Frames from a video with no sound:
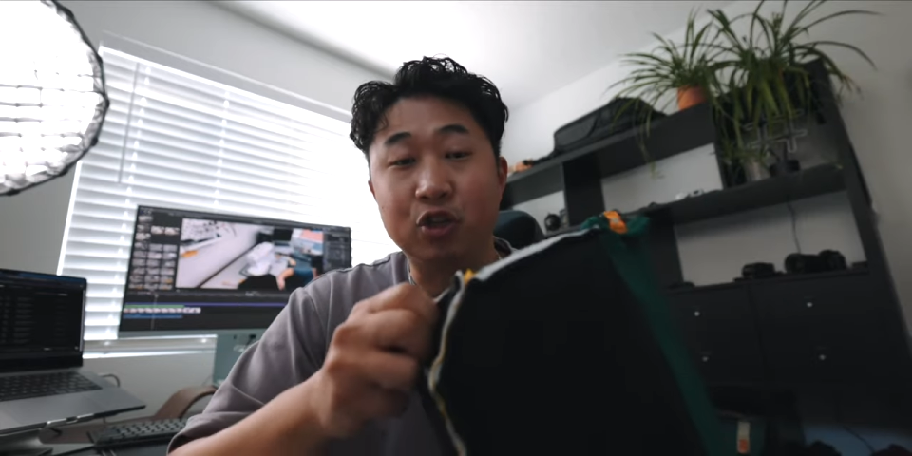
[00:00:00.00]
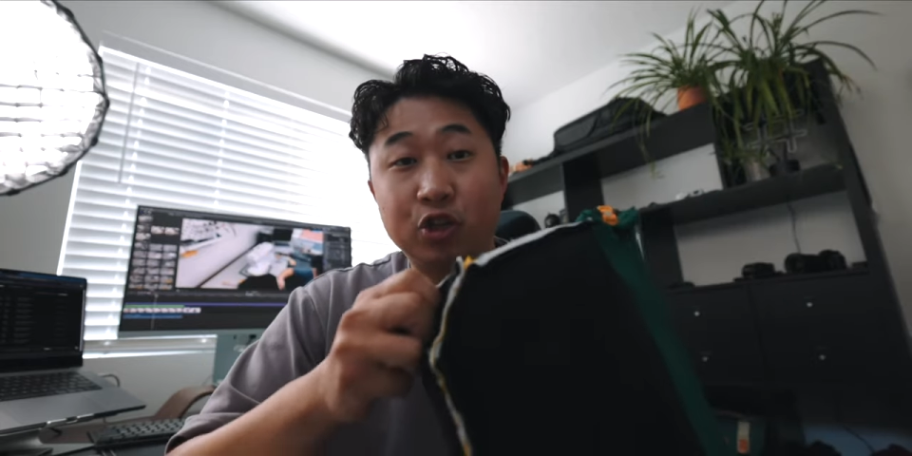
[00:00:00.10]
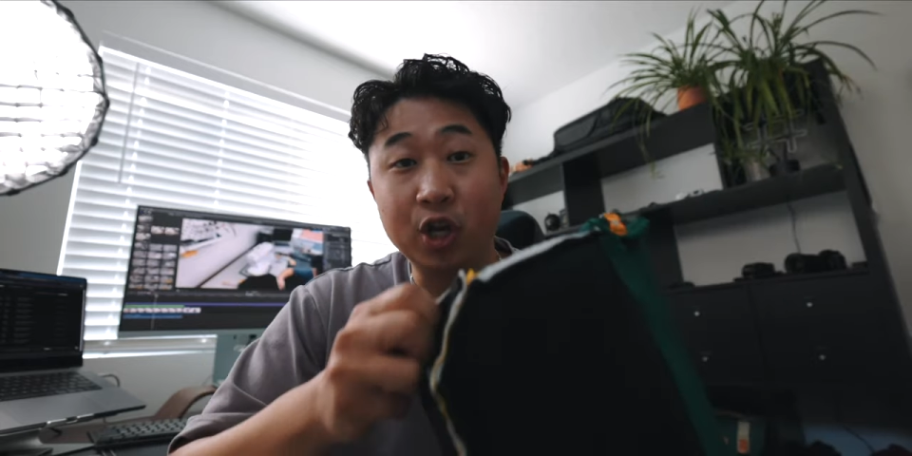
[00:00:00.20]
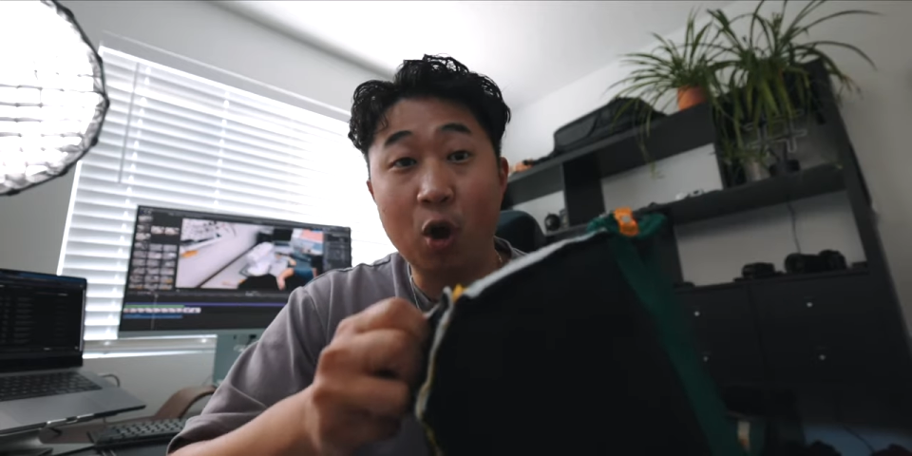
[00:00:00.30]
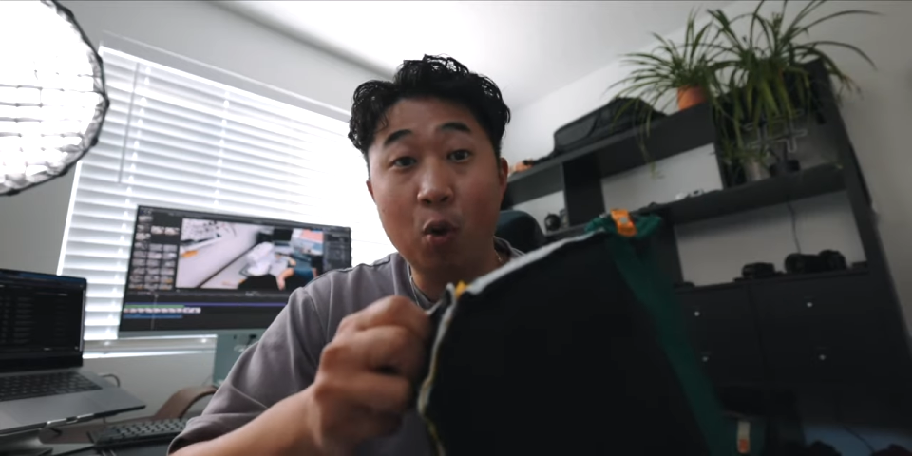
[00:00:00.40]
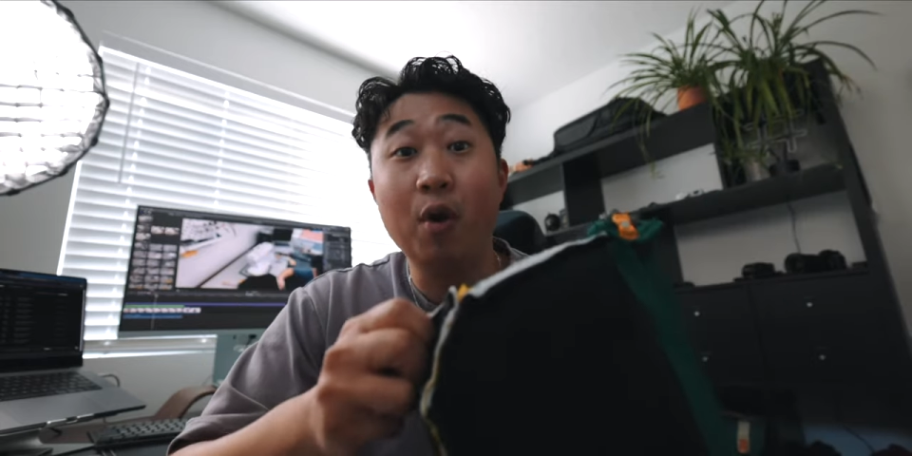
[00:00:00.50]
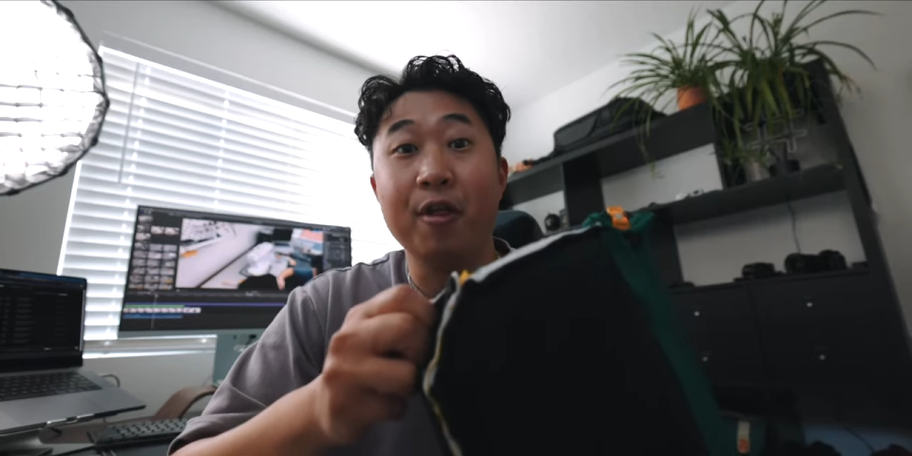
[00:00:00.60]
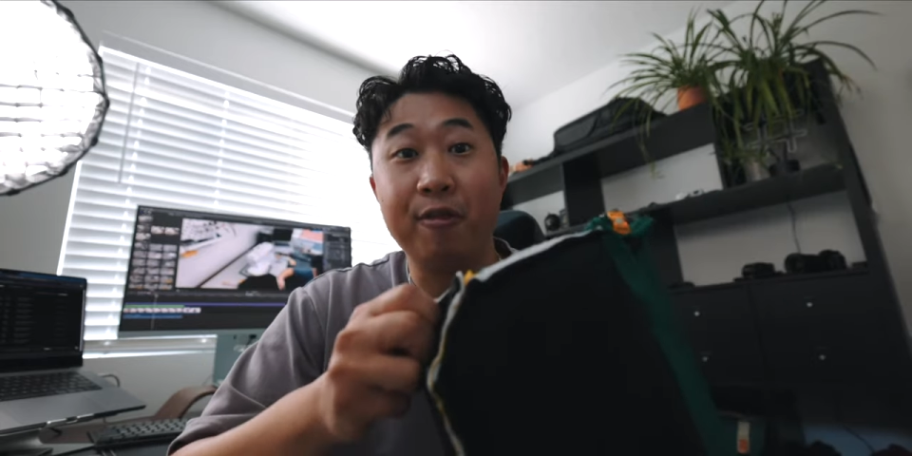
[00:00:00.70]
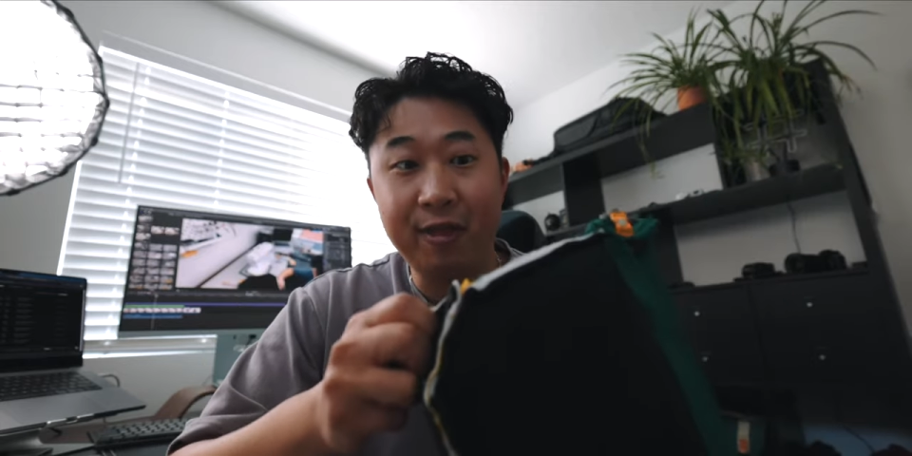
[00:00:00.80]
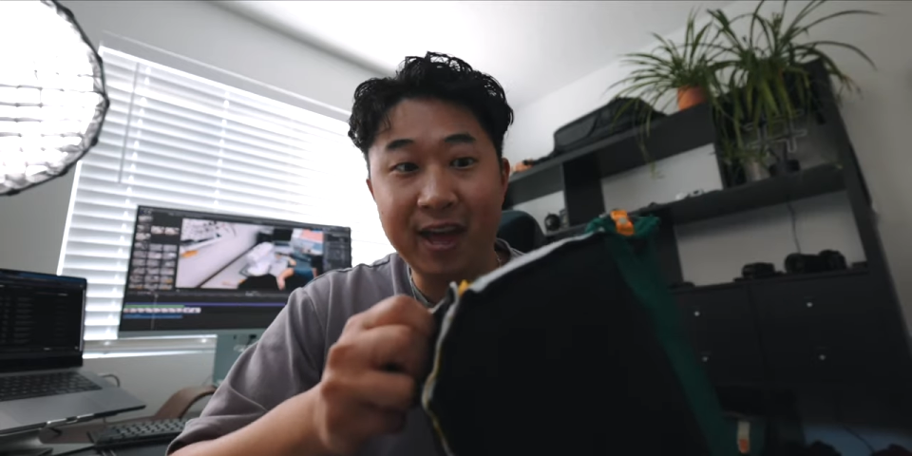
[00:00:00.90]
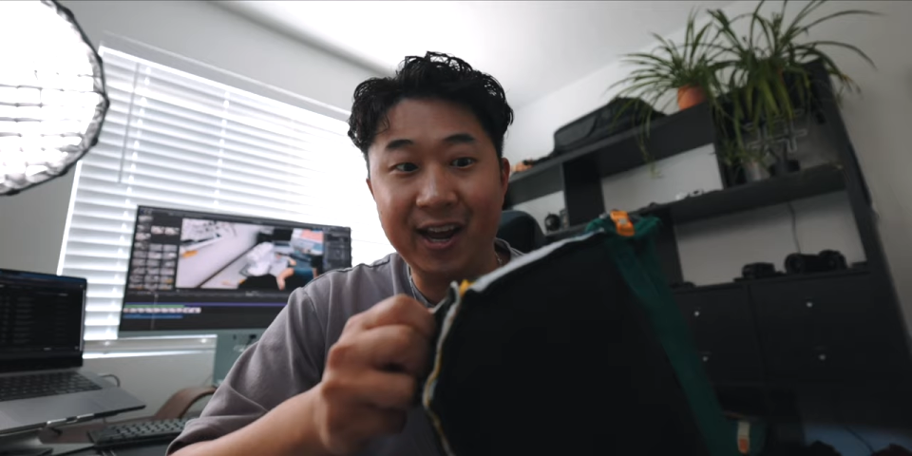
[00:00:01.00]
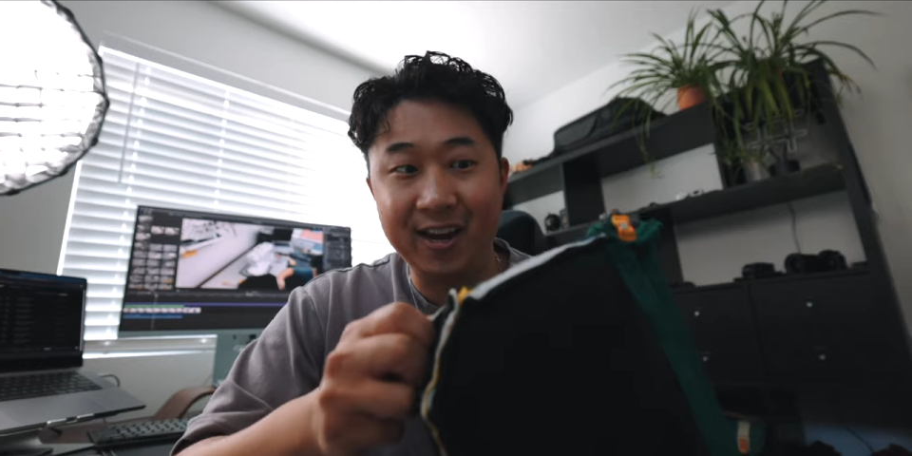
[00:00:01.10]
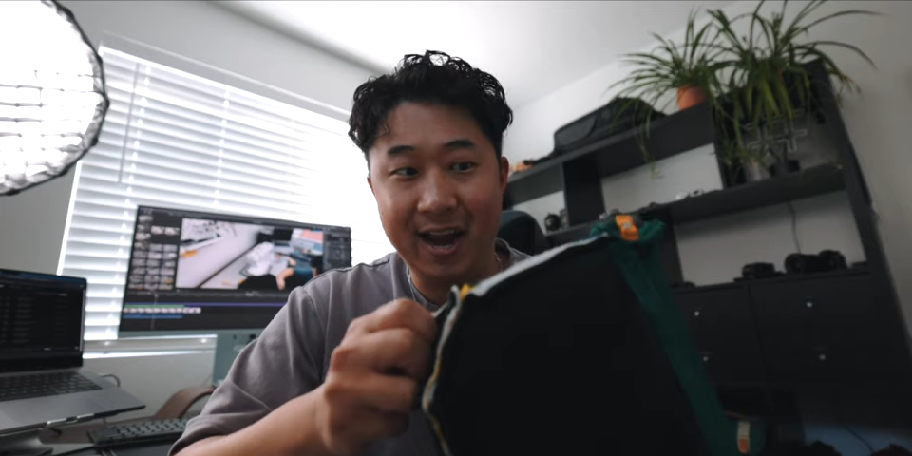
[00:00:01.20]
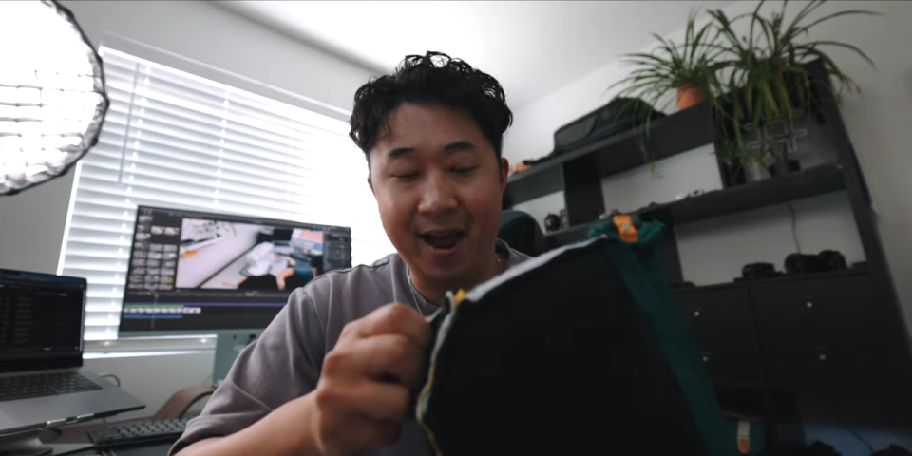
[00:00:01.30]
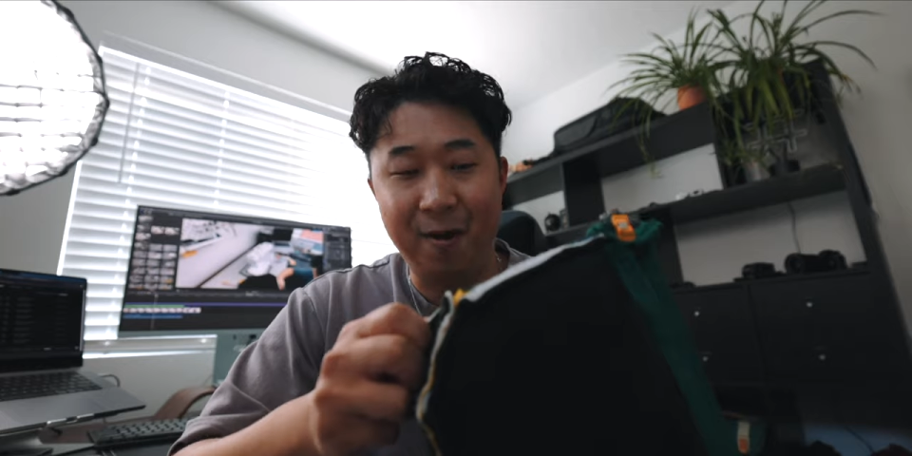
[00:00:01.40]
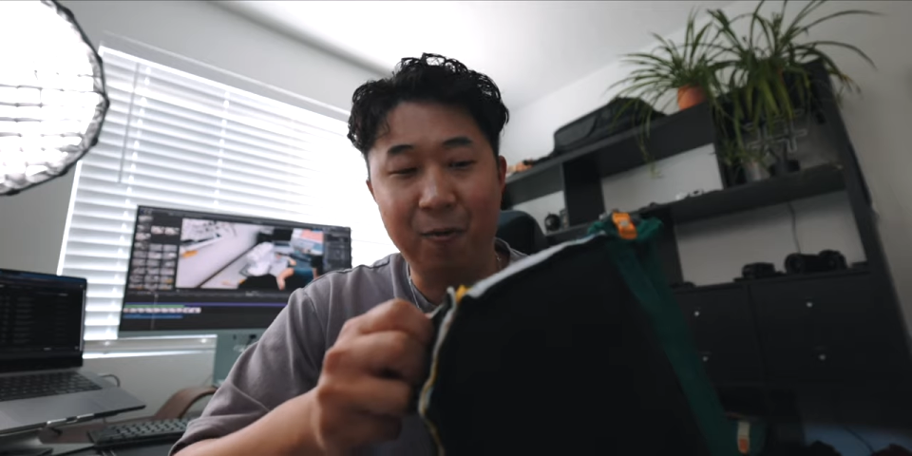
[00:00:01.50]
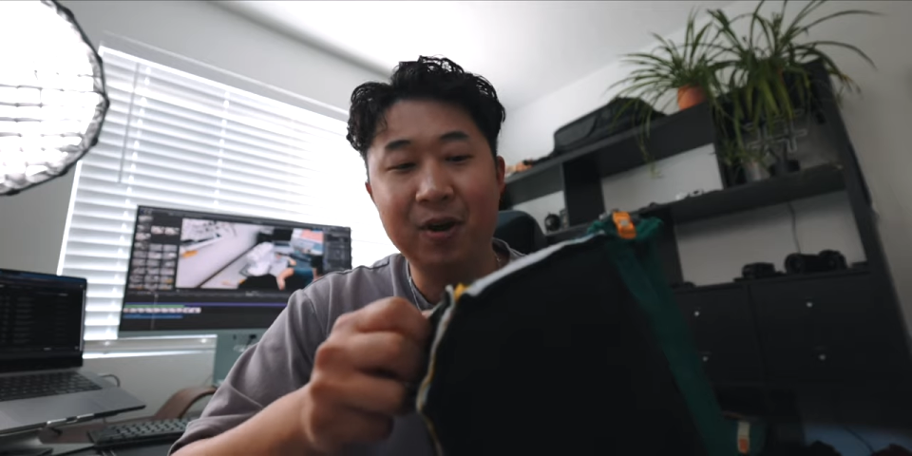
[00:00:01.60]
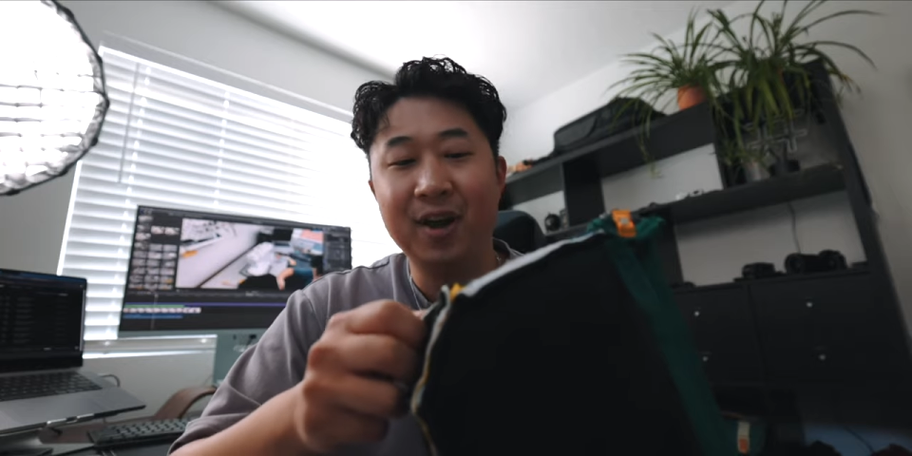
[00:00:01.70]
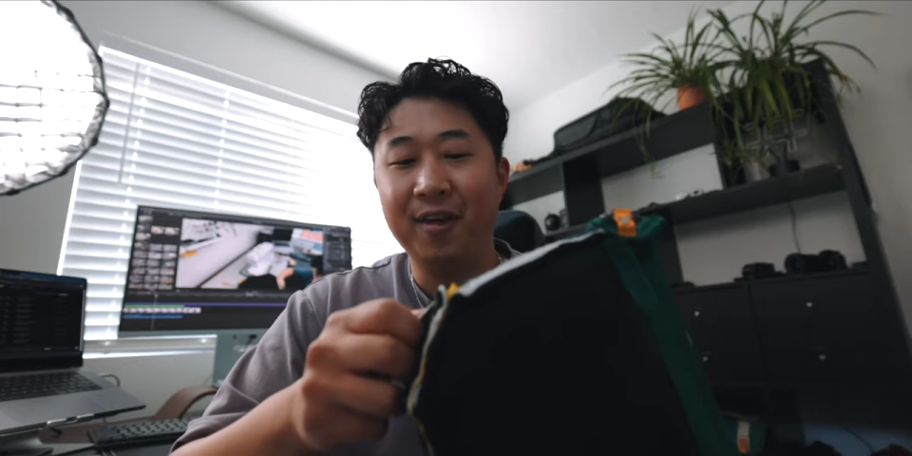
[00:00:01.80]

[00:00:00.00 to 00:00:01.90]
so thick now